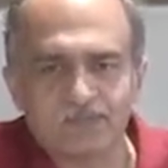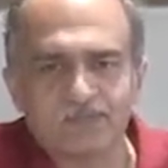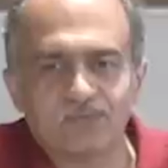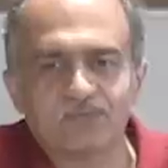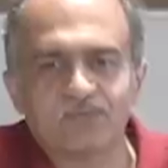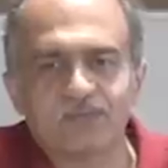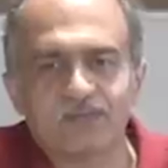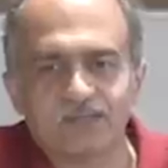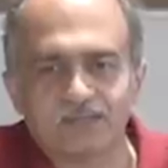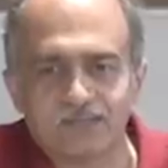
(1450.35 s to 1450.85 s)

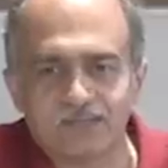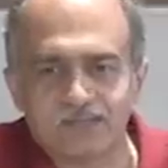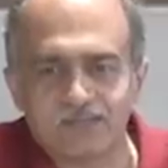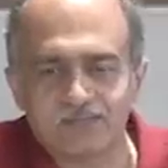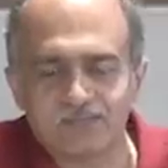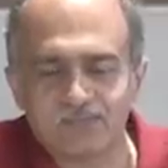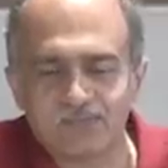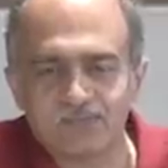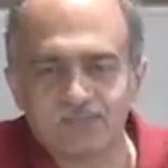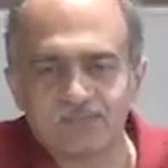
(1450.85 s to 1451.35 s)
of another
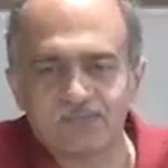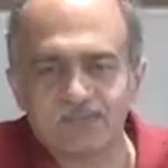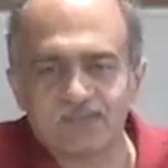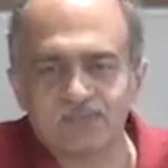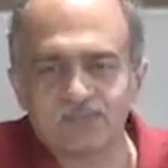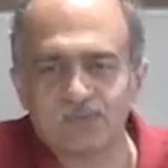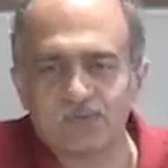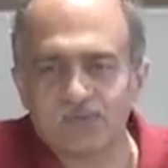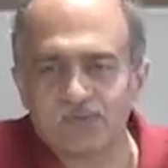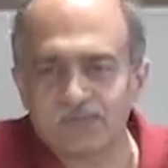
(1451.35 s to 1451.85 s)
river which
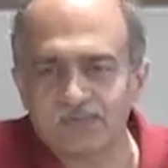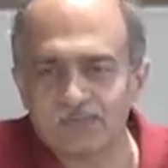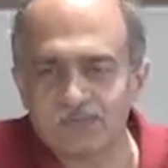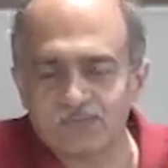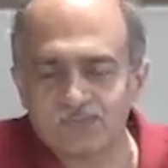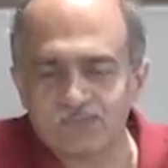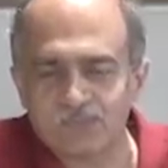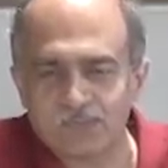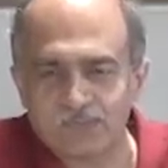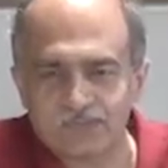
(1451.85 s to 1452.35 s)
has shortage
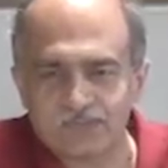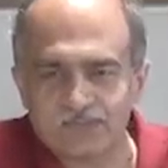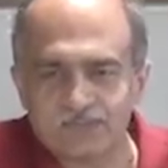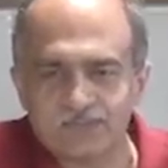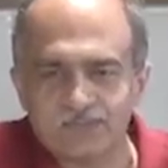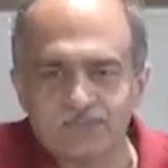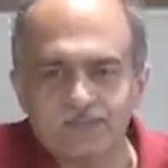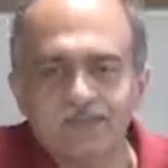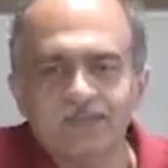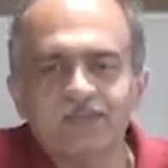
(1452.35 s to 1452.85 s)
of water.
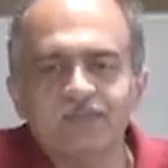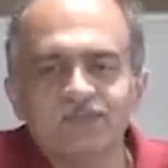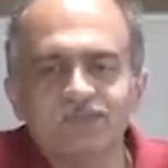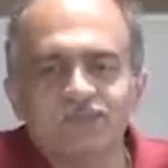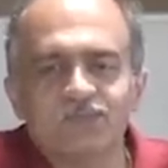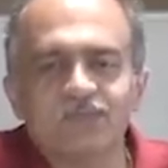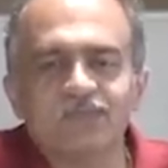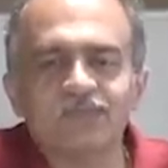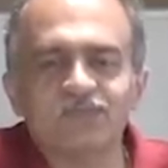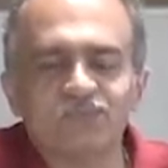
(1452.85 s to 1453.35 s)

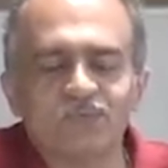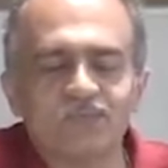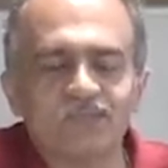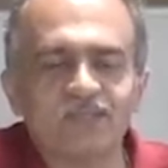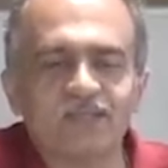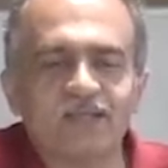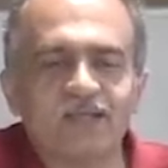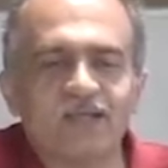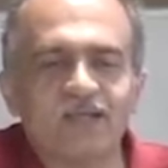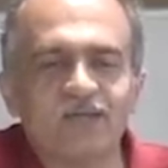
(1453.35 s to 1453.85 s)
So this was
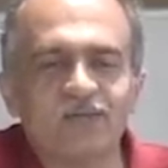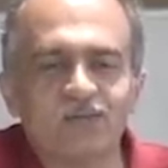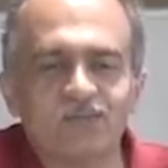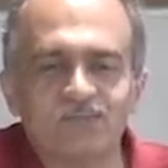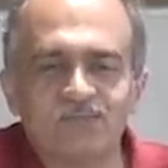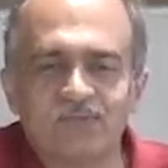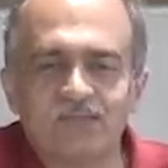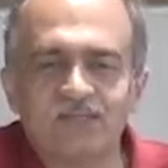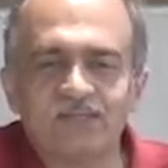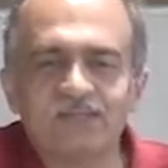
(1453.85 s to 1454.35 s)
a kind
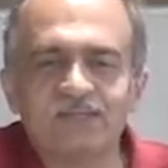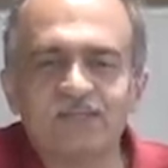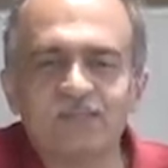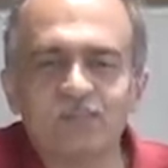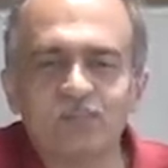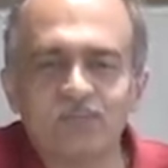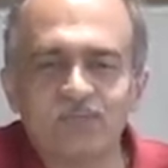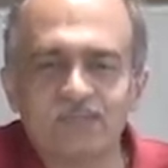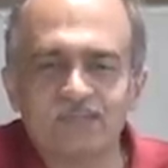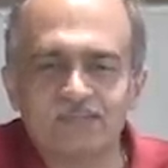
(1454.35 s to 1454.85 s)
of very
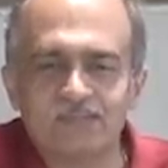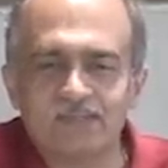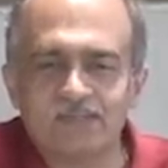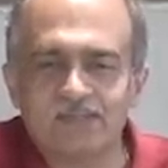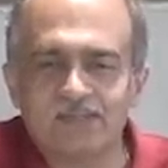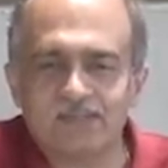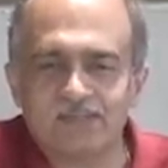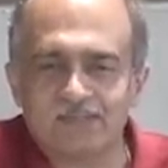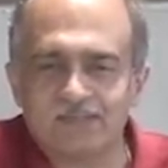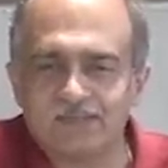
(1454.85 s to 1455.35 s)

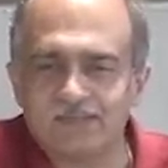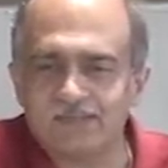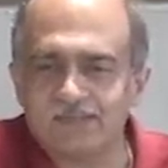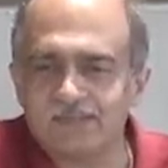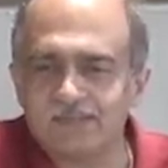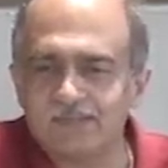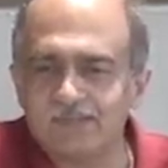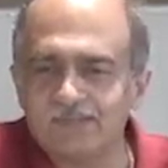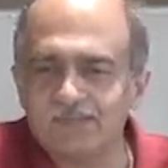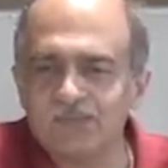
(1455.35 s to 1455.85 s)
simplistic
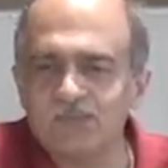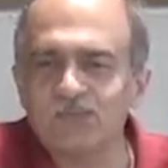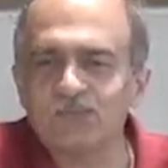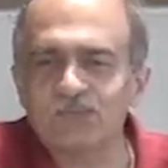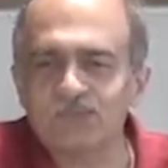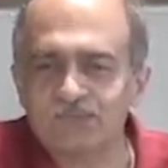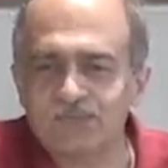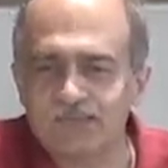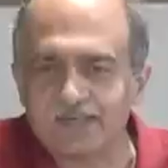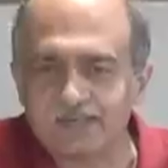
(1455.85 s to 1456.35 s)

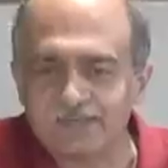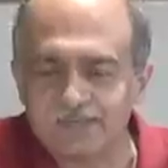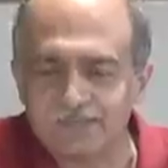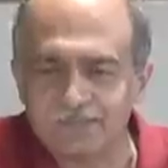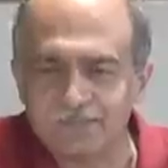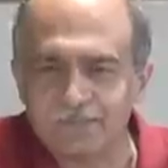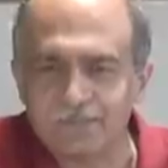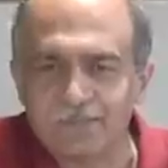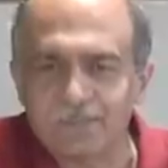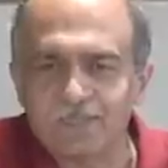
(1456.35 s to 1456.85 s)
notion
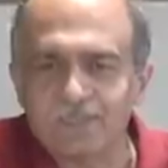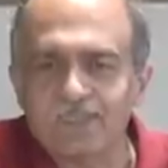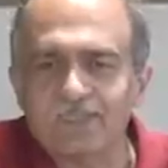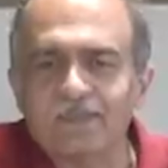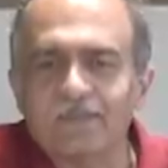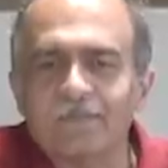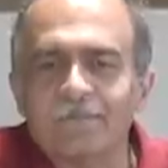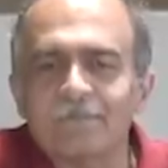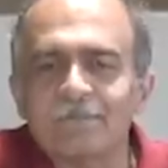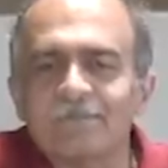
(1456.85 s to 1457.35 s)

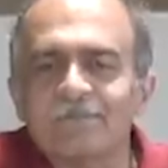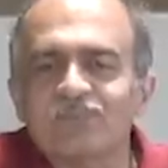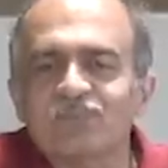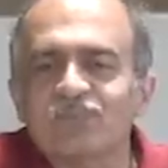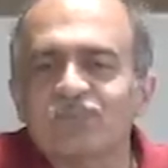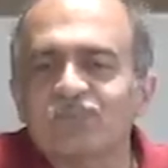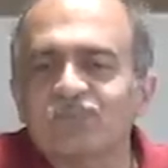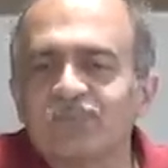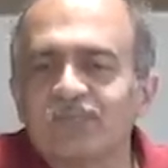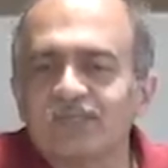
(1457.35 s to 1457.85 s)

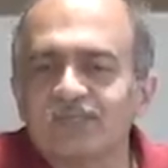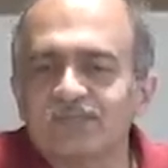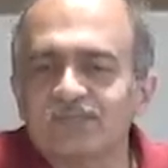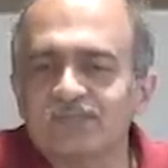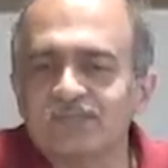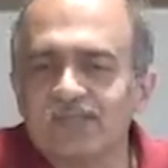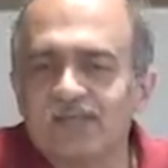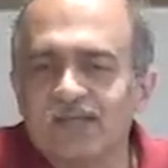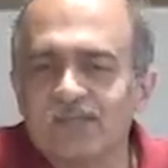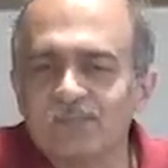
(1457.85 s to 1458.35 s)

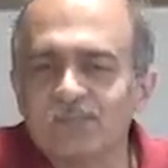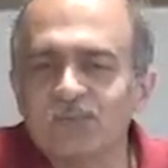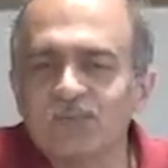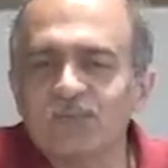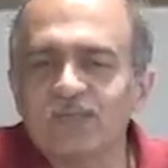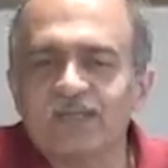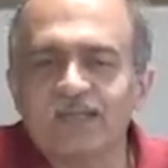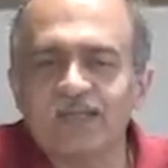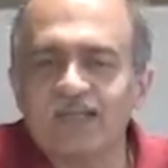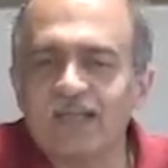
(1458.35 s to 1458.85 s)
which
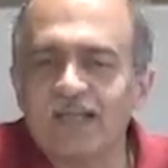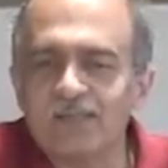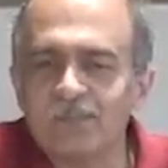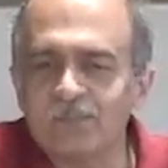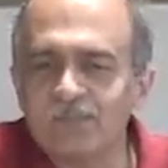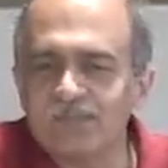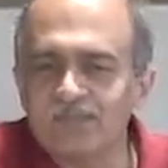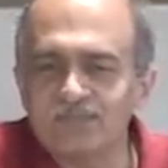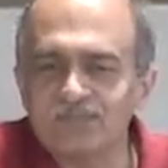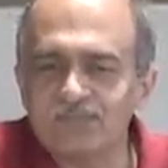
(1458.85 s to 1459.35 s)
Abdul
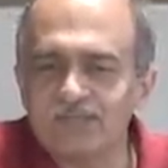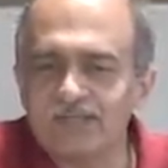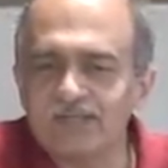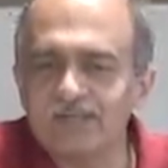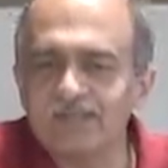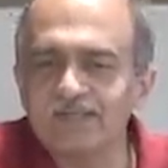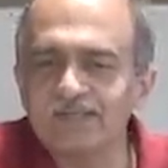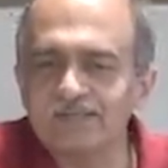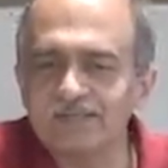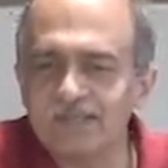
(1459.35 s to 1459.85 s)
Kalam
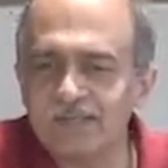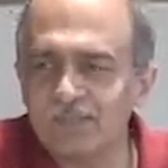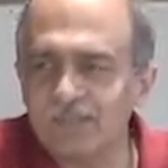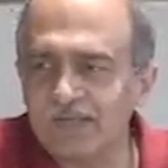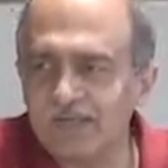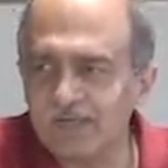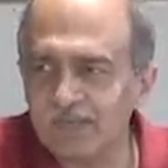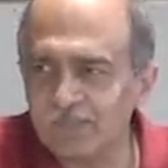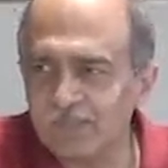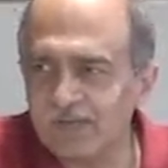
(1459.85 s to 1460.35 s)
mentioned in some
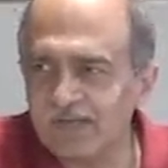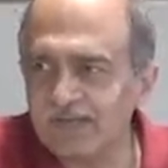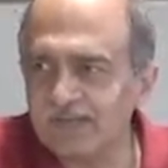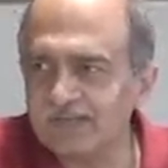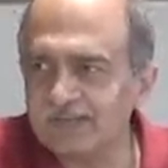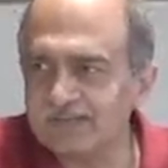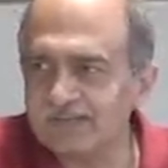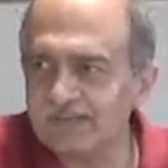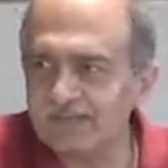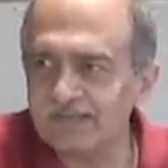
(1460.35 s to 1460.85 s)

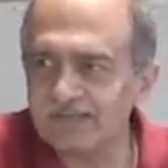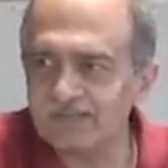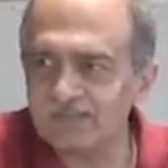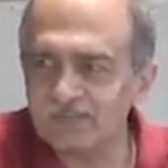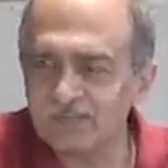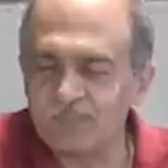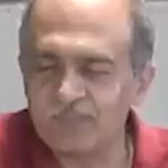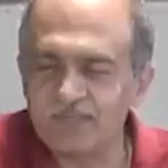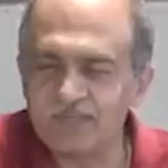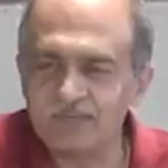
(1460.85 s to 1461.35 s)
Independence Day
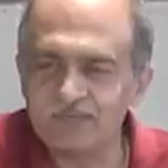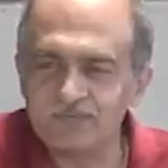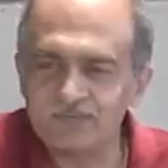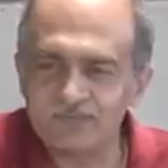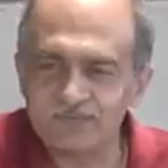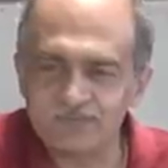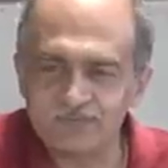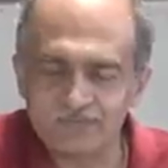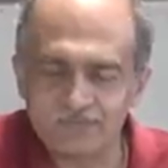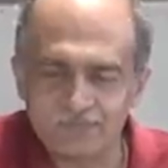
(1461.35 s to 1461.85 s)

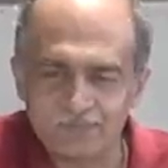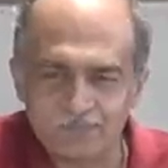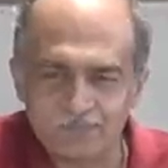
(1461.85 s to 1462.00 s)
speech.